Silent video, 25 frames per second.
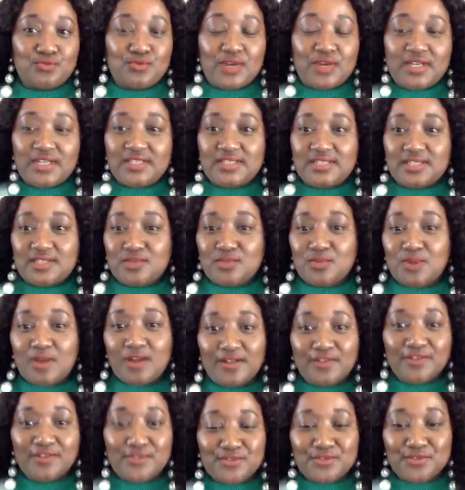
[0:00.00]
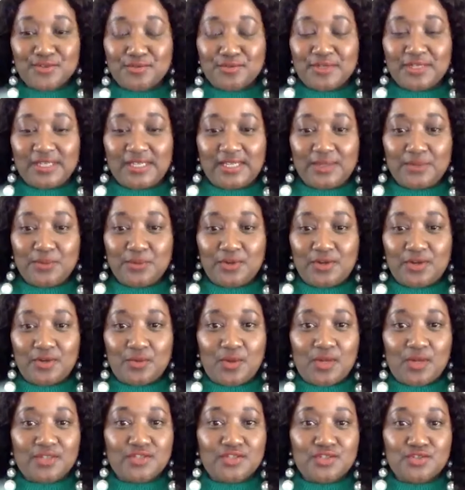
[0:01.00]
renders as well. So really, we're a
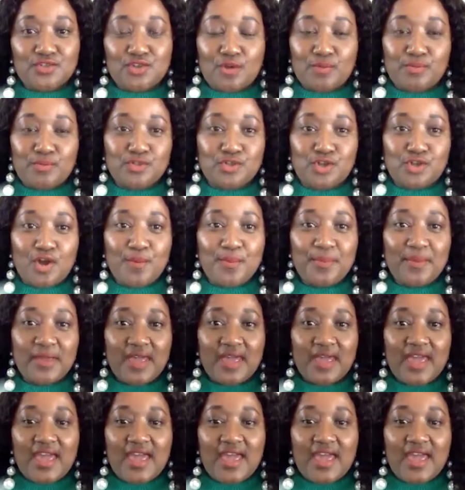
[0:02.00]
one-stop shop.